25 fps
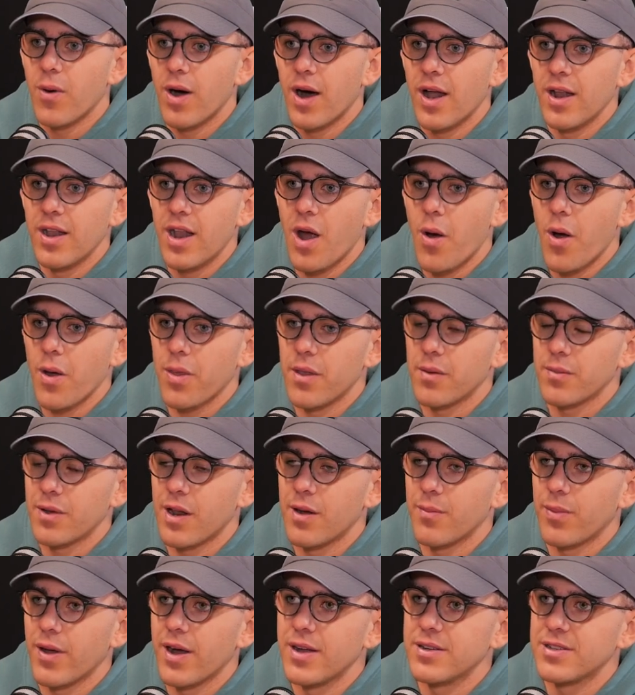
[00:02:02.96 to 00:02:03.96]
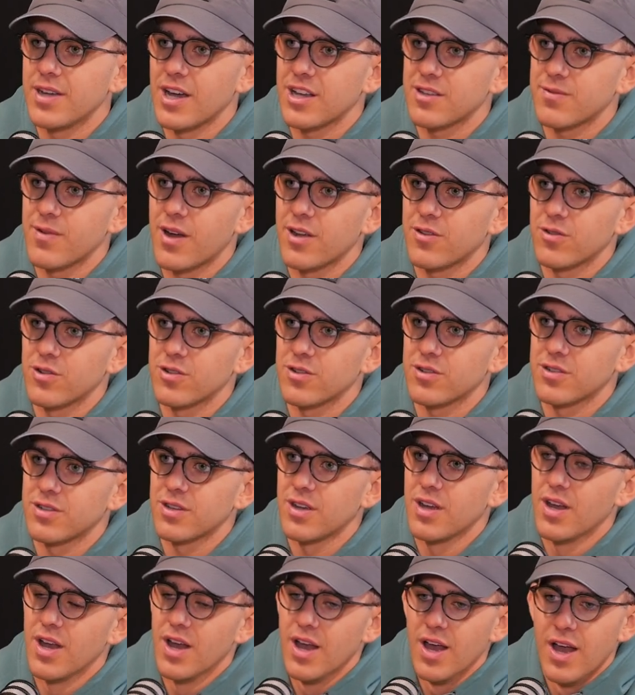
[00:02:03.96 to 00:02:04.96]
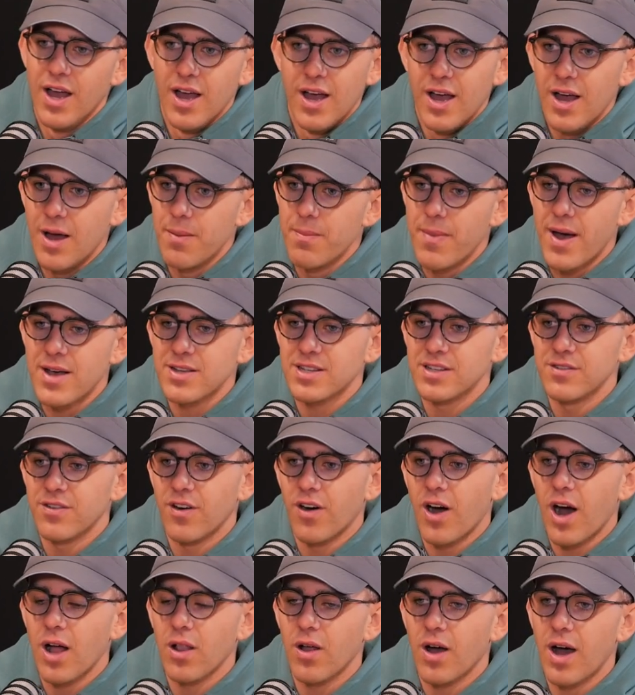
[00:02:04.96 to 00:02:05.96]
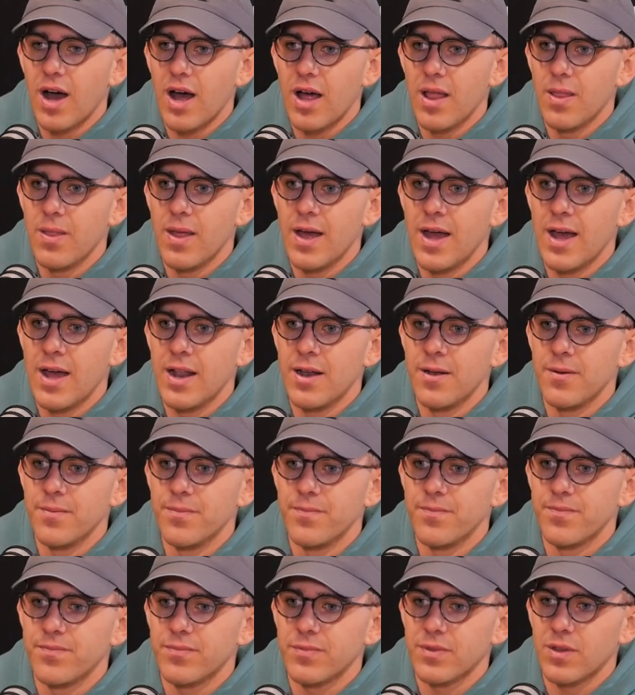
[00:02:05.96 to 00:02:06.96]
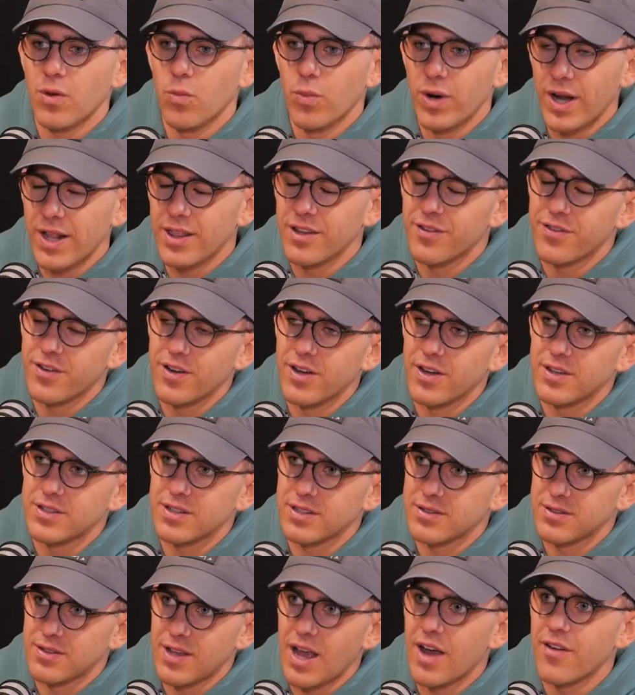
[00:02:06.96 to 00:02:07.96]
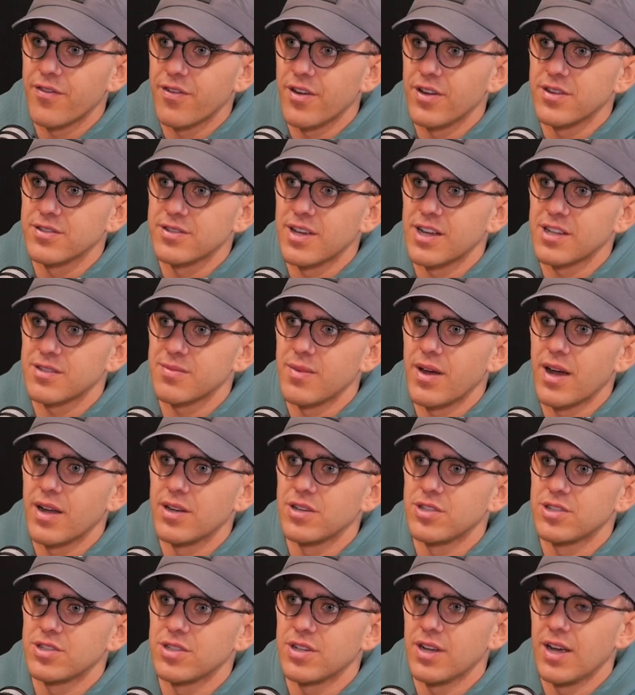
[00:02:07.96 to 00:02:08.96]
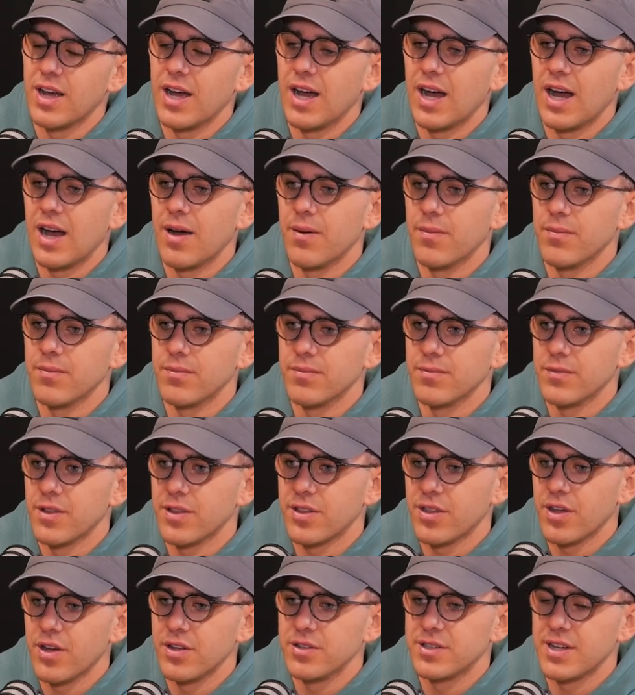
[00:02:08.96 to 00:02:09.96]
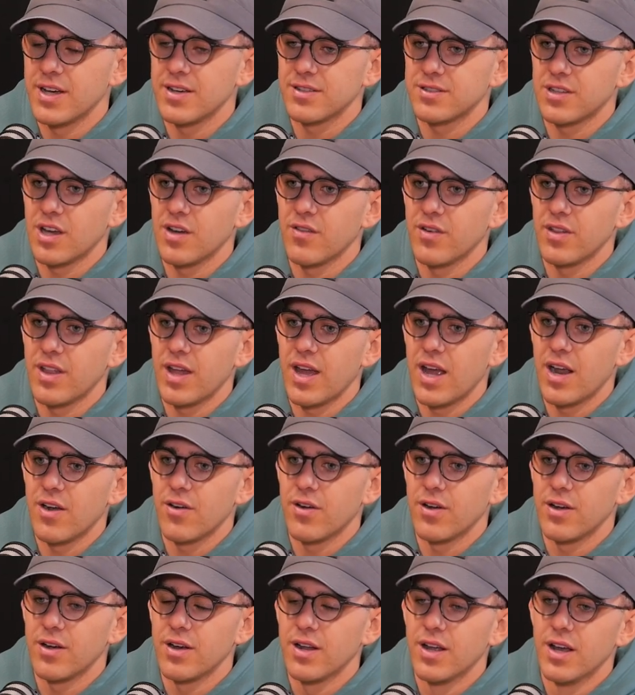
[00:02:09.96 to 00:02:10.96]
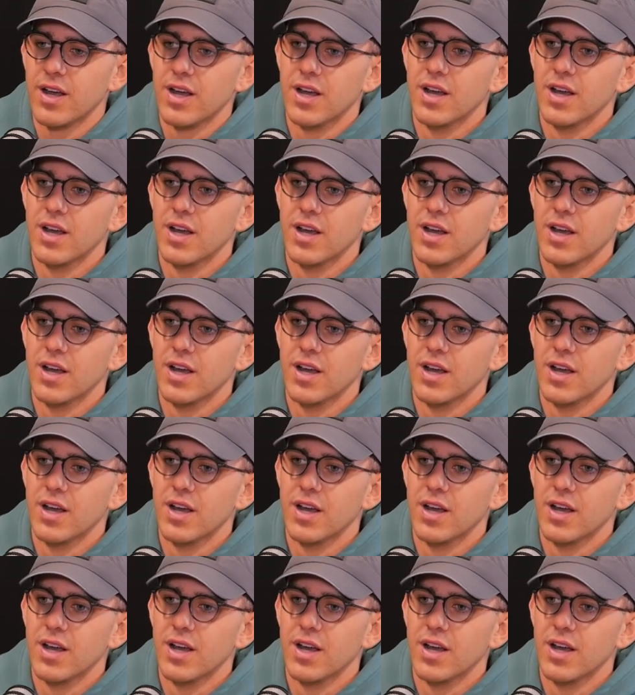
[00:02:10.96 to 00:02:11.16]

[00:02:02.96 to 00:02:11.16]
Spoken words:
one, knowing that I'm going to play a test match was a massive highlight. And then winning our first test match, the third test over there, and